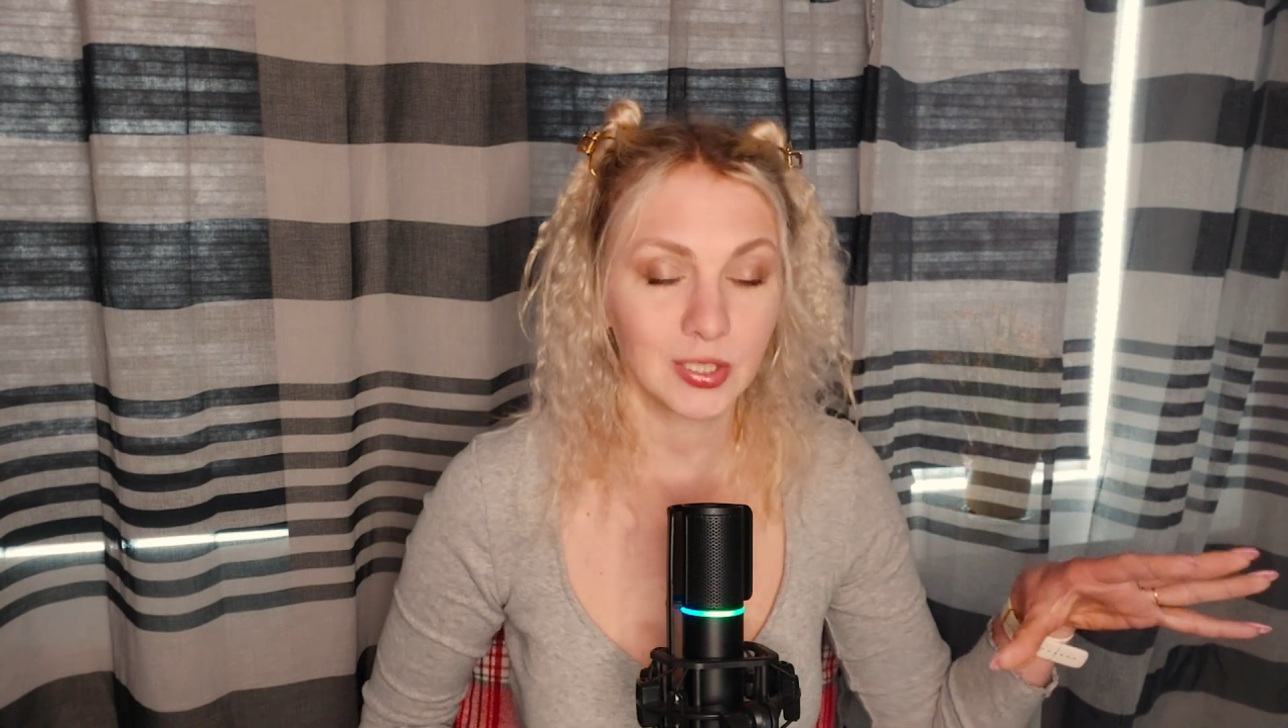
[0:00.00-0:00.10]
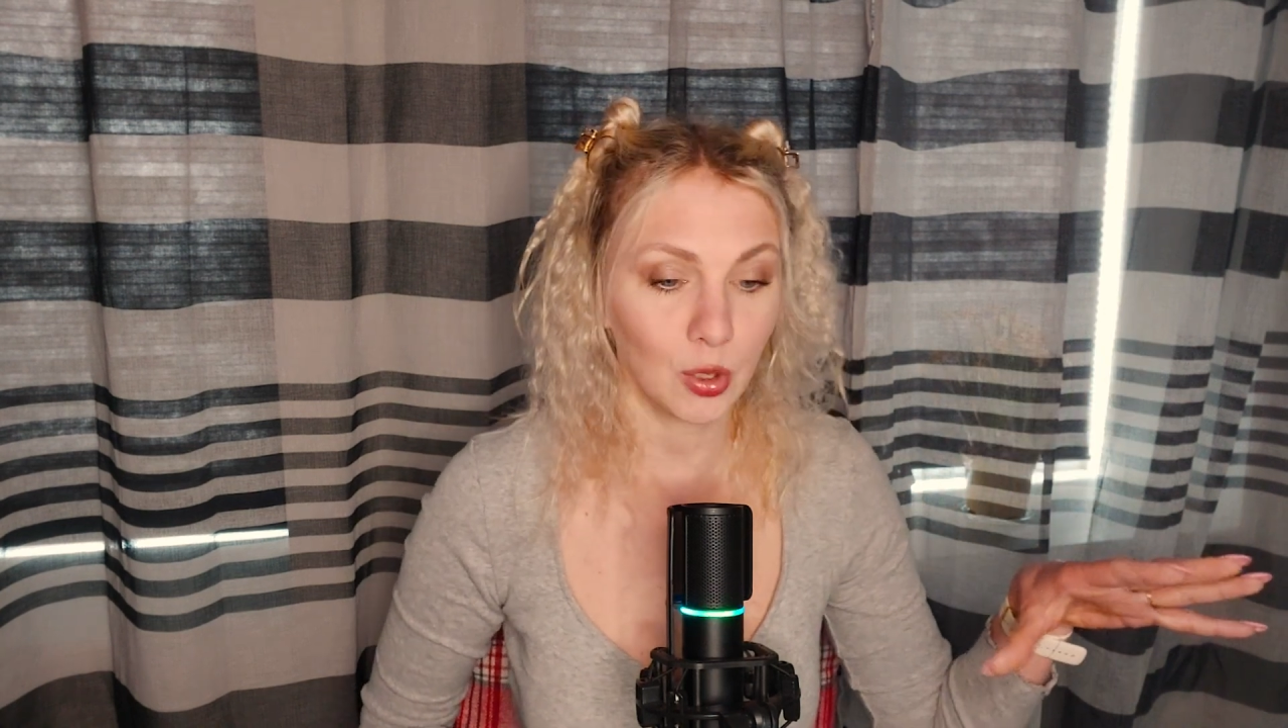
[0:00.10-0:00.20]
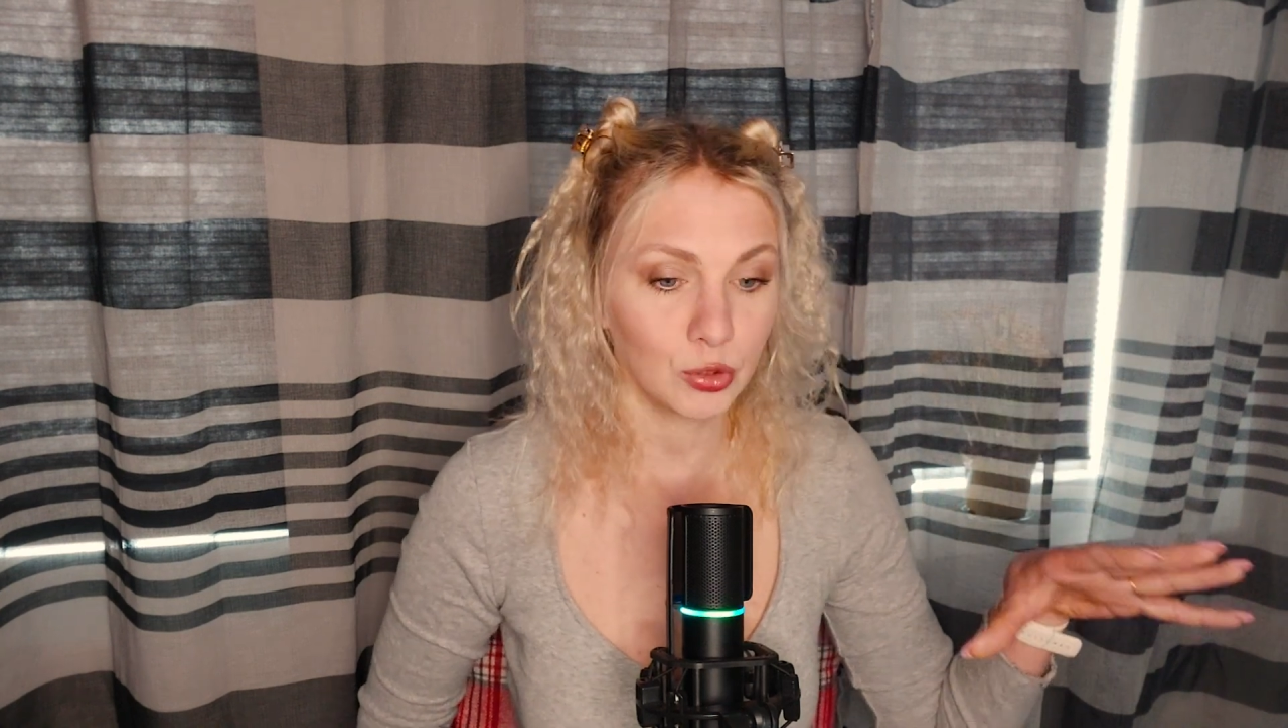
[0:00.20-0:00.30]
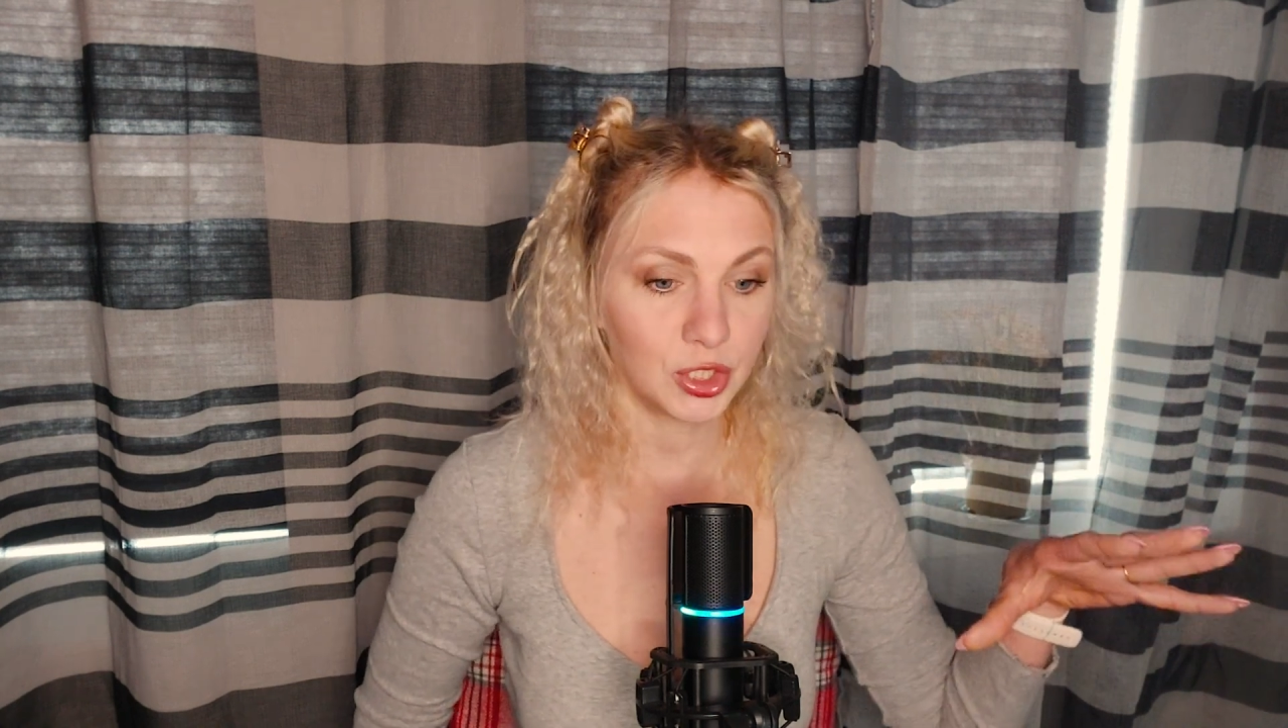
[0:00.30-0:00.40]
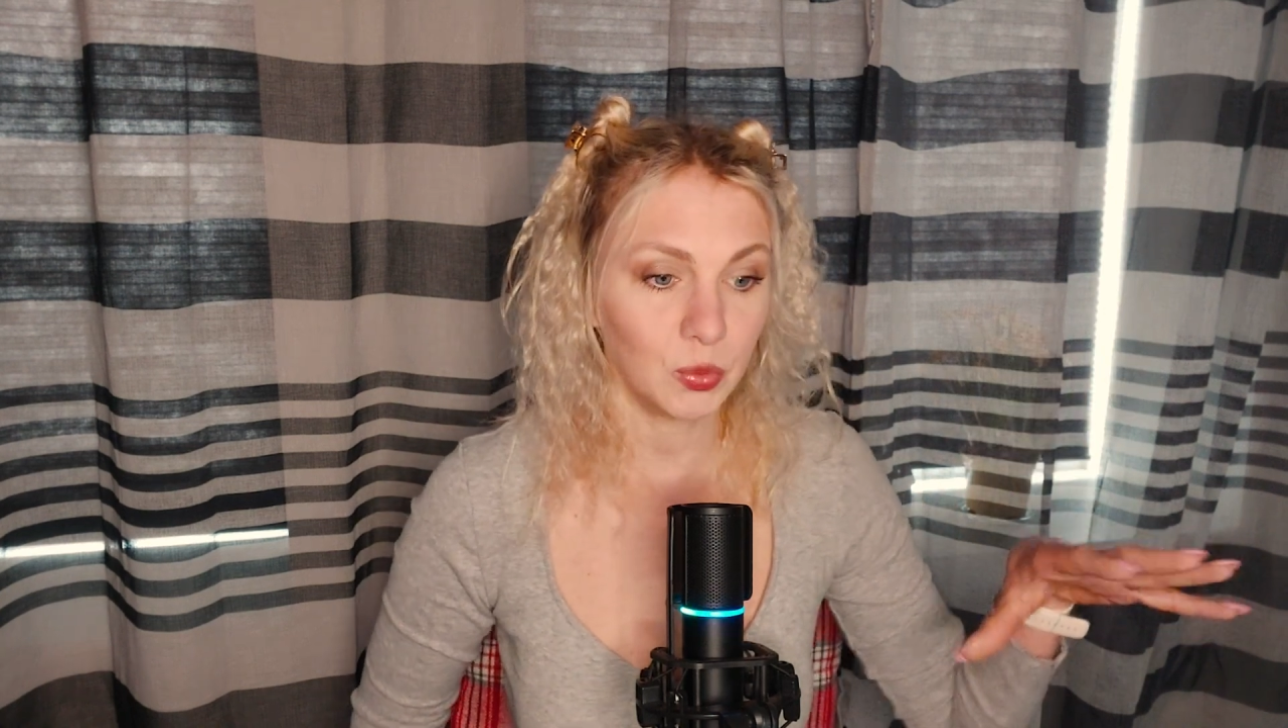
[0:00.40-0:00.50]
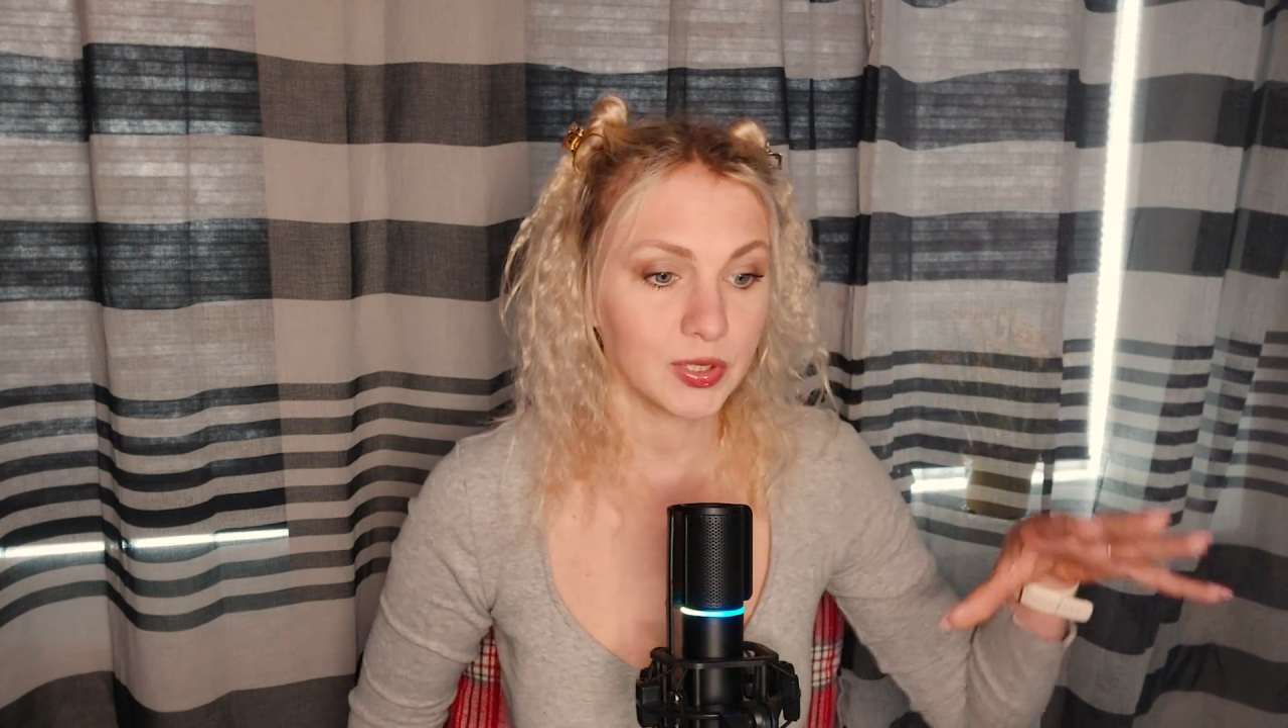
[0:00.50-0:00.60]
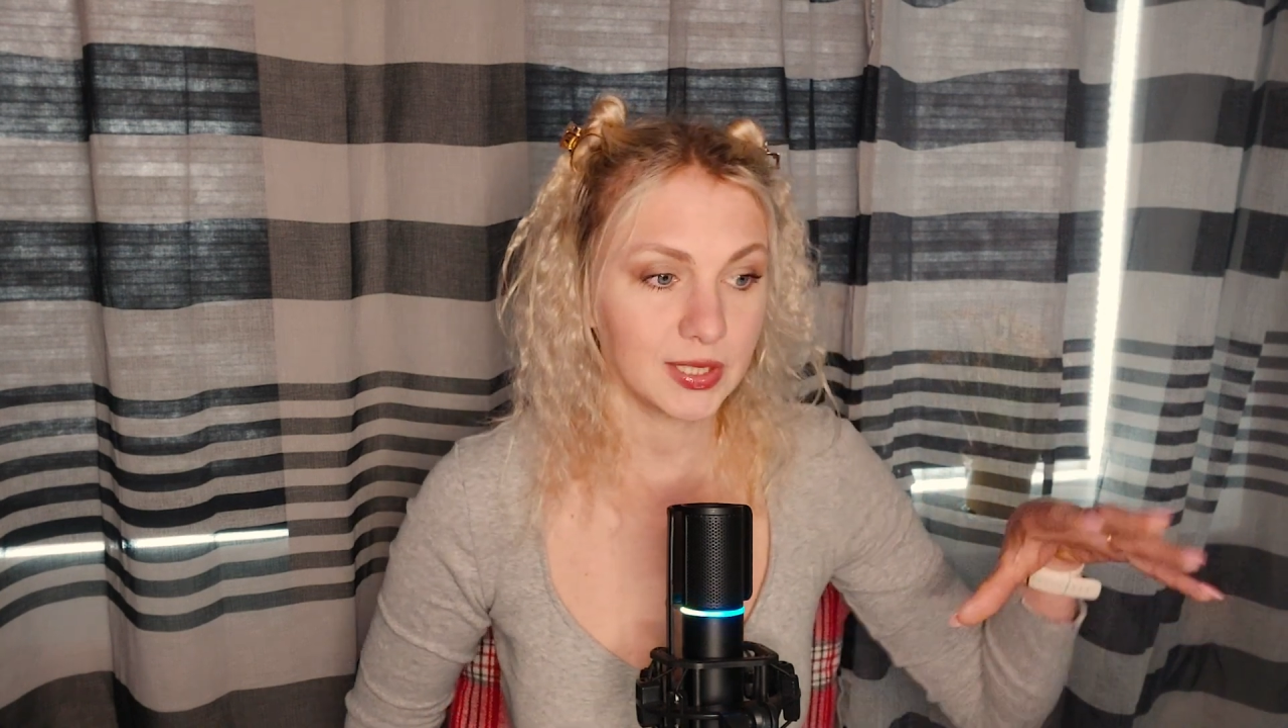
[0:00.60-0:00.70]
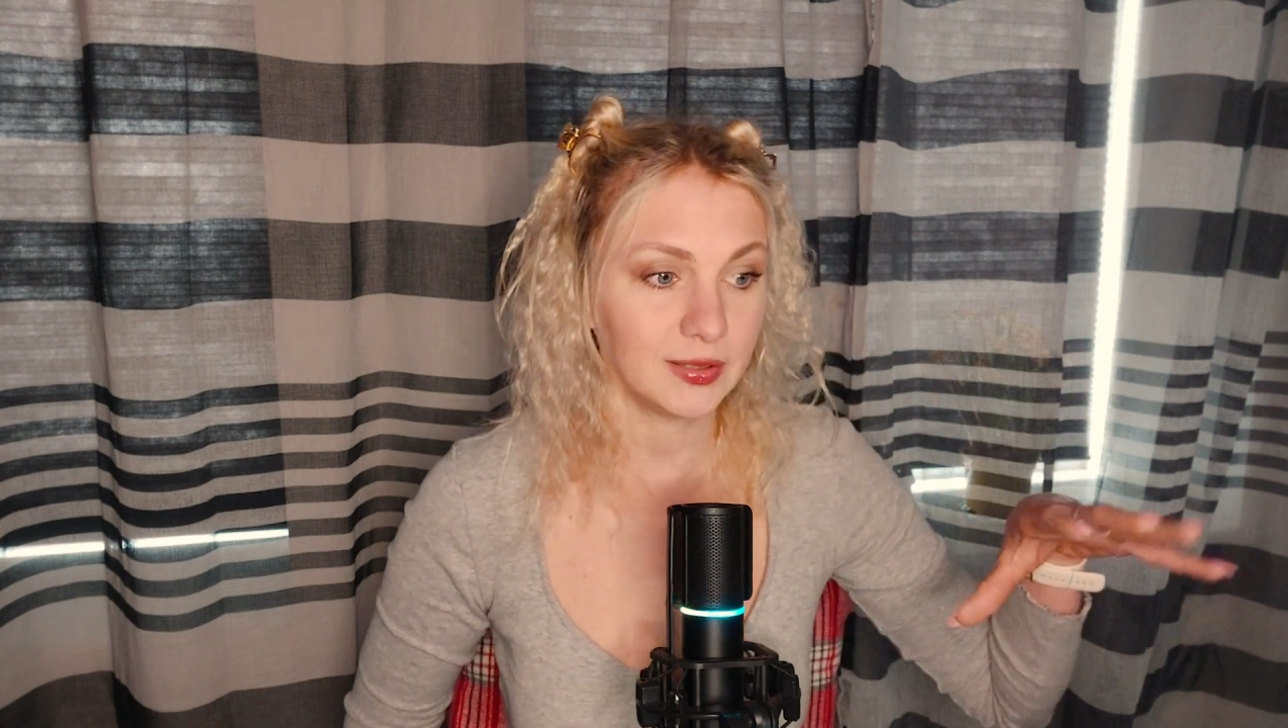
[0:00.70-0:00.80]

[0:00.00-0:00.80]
So she was